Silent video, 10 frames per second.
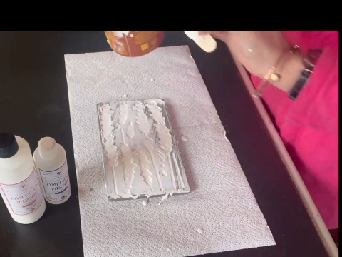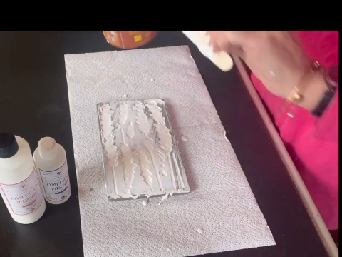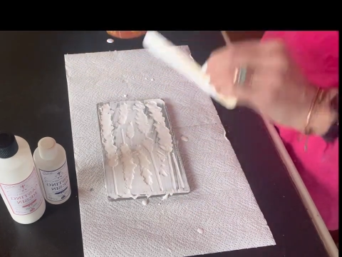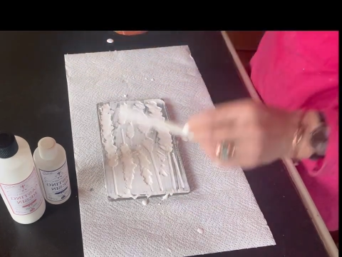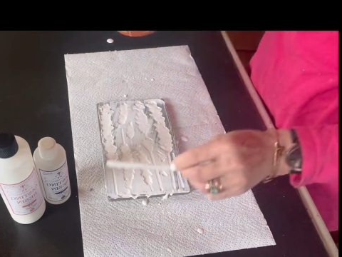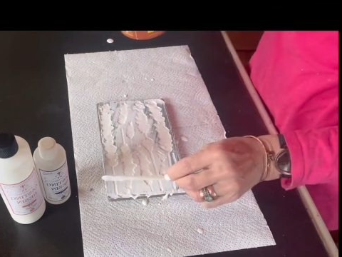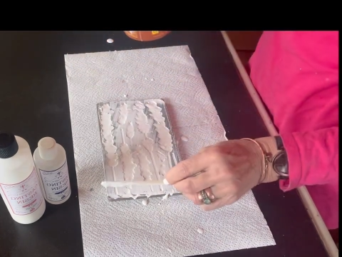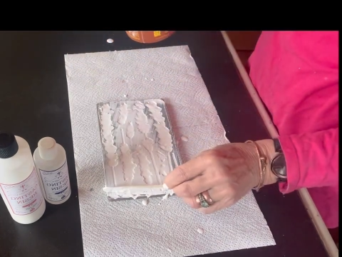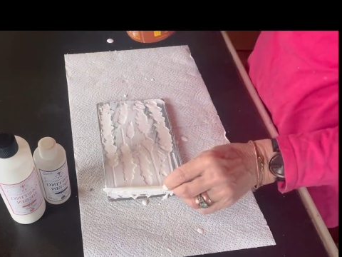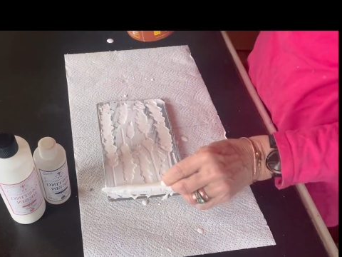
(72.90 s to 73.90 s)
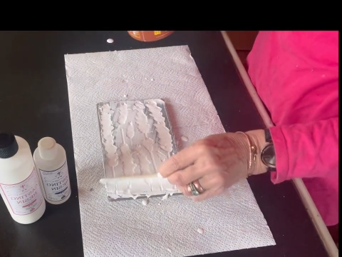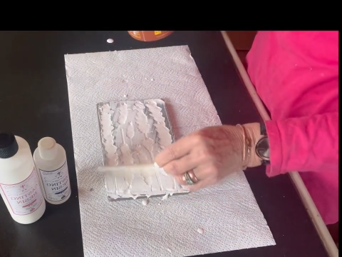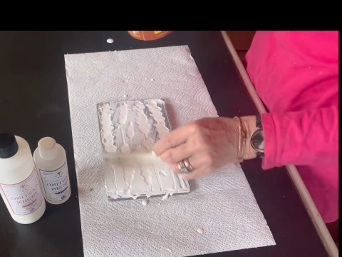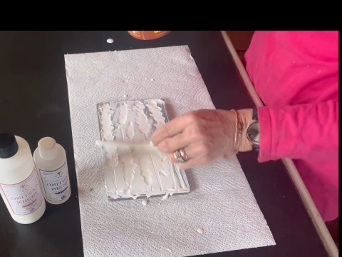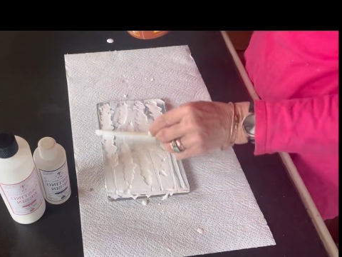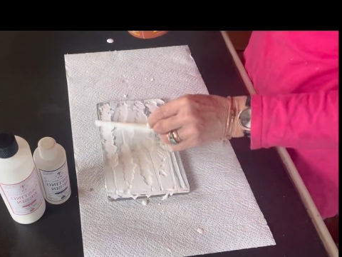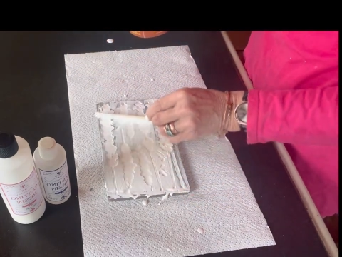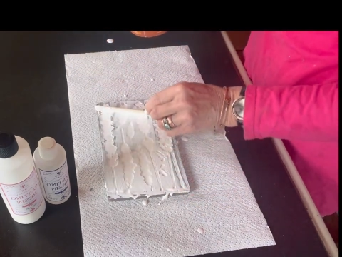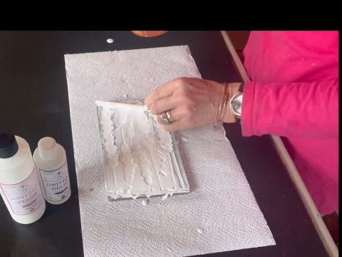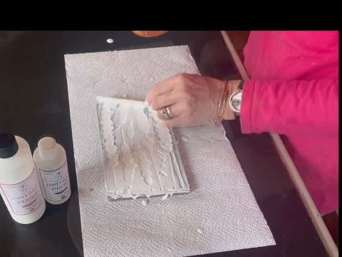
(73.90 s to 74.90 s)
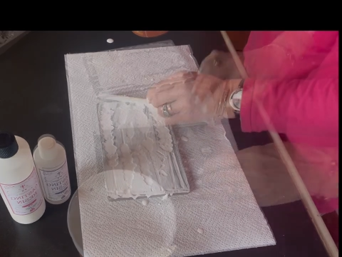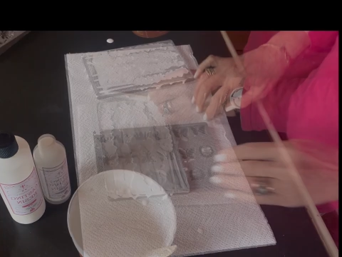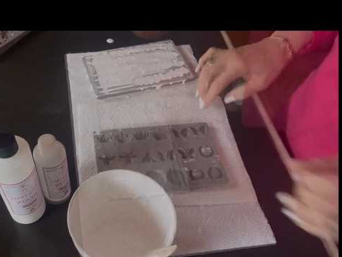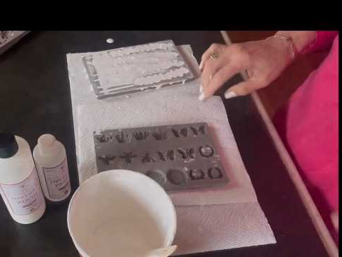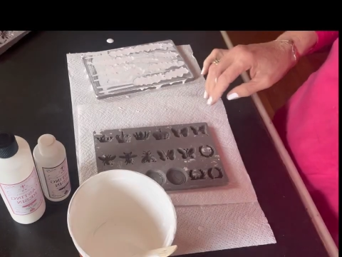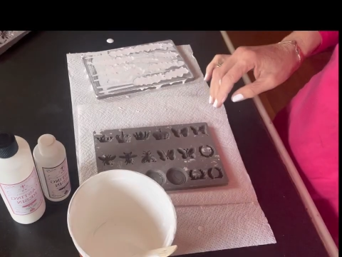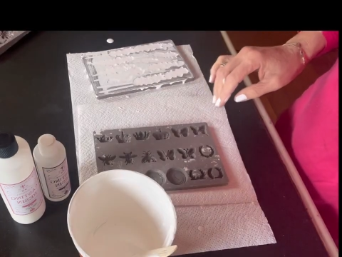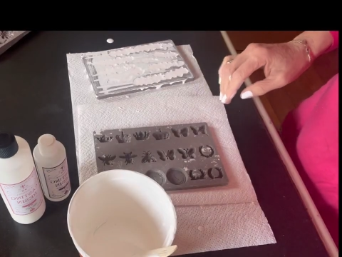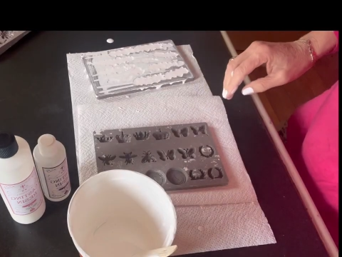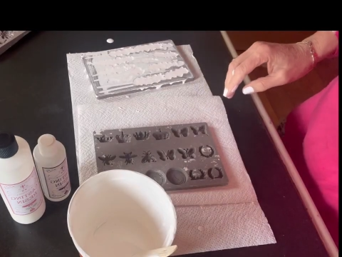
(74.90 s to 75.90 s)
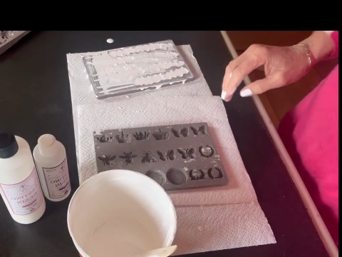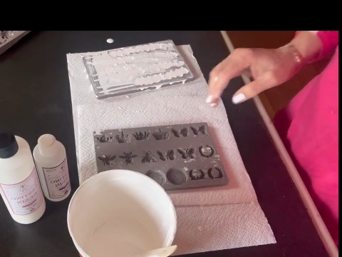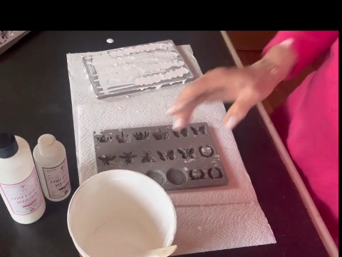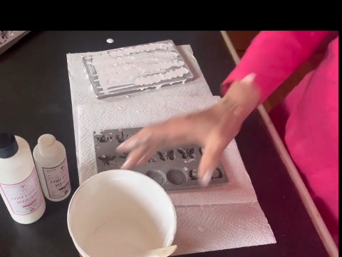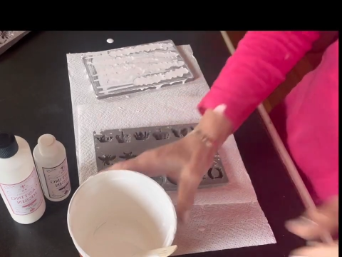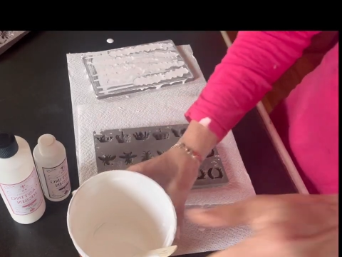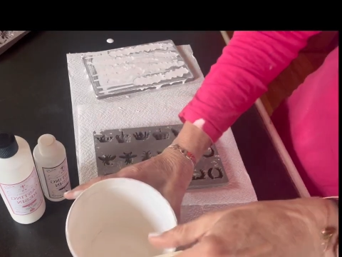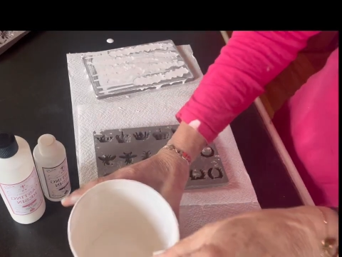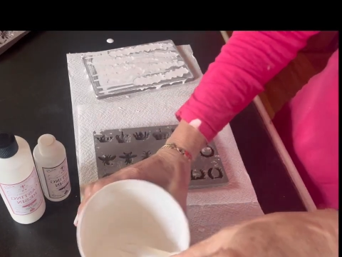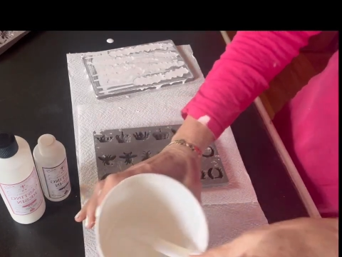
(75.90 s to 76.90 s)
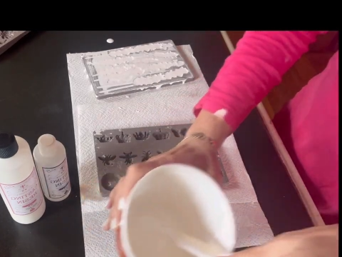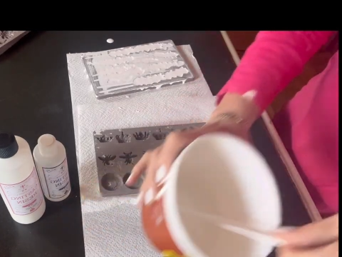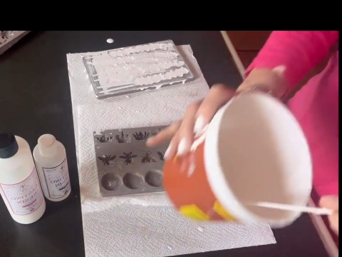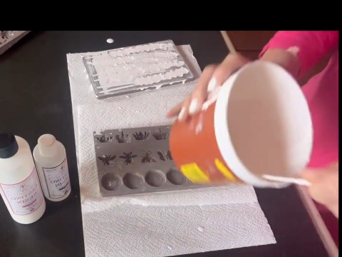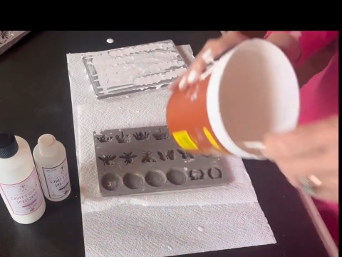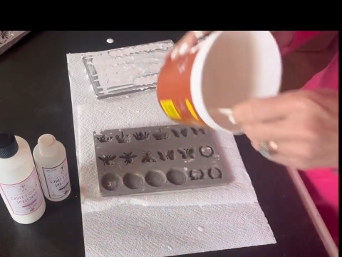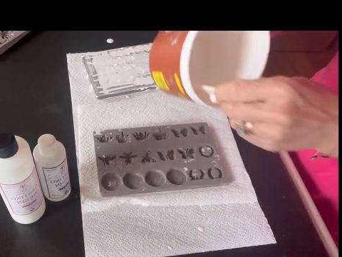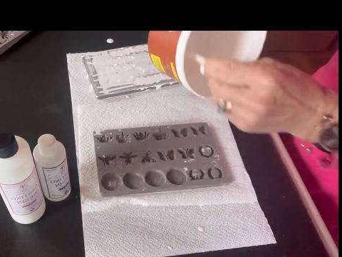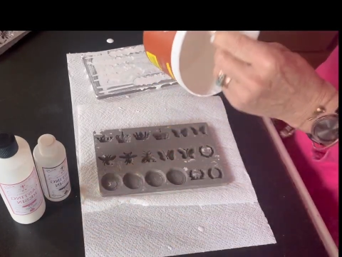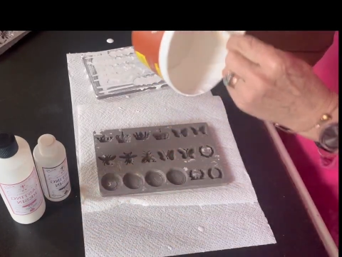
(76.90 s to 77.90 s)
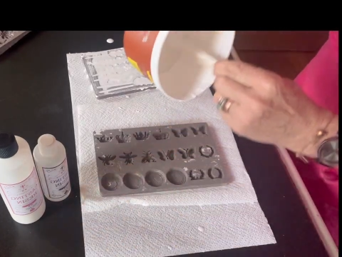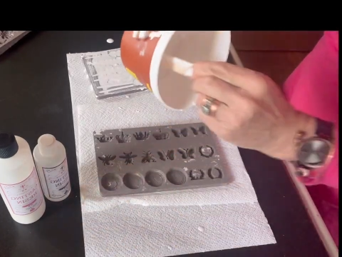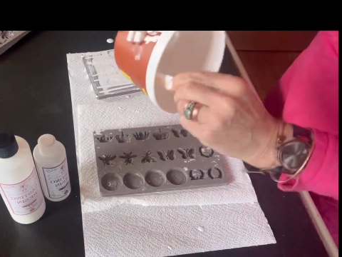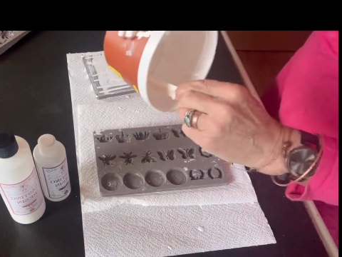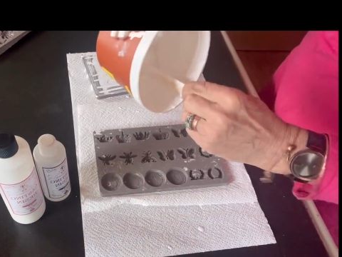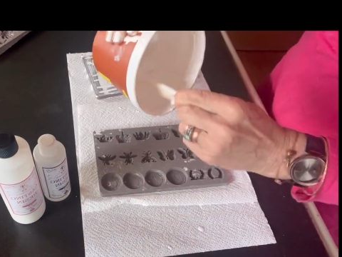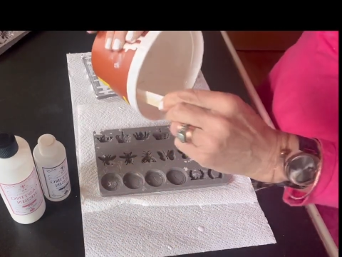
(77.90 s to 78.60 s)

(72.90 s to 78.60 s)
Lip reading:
No face is visible, so there are no lips to read.